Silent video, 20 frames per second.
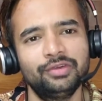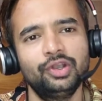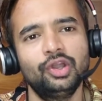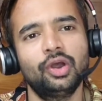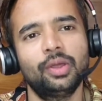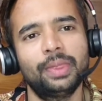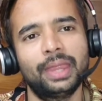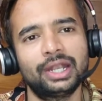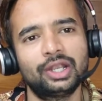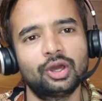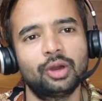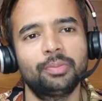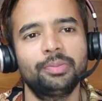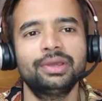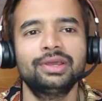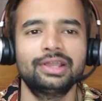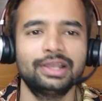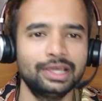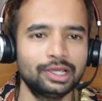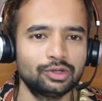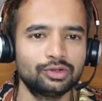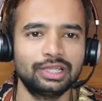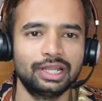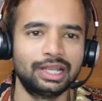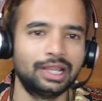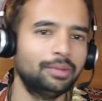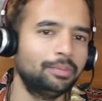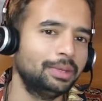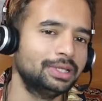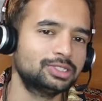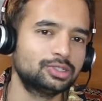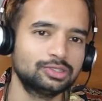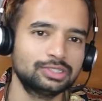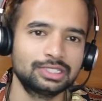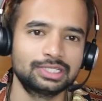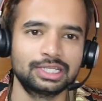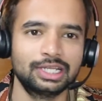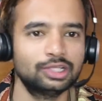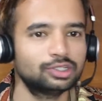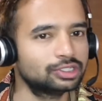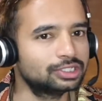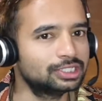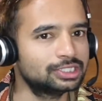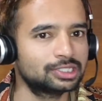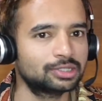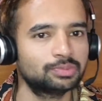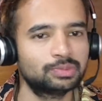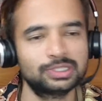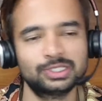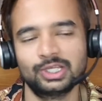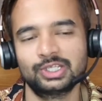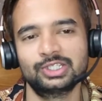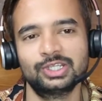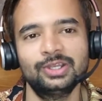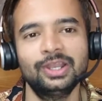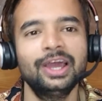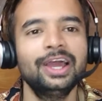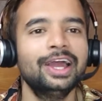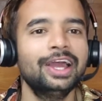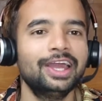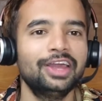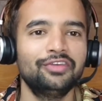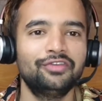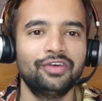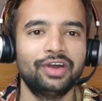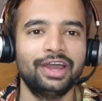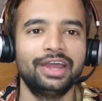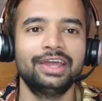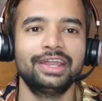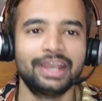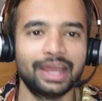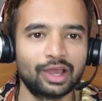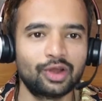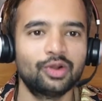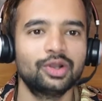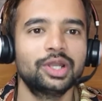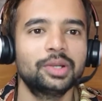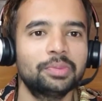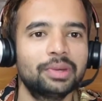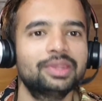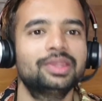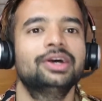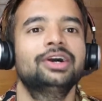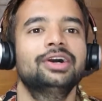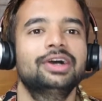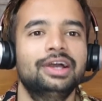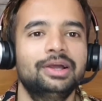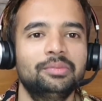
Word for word: video on that topic link to that i'll paste on the screen as a description section if i record it by the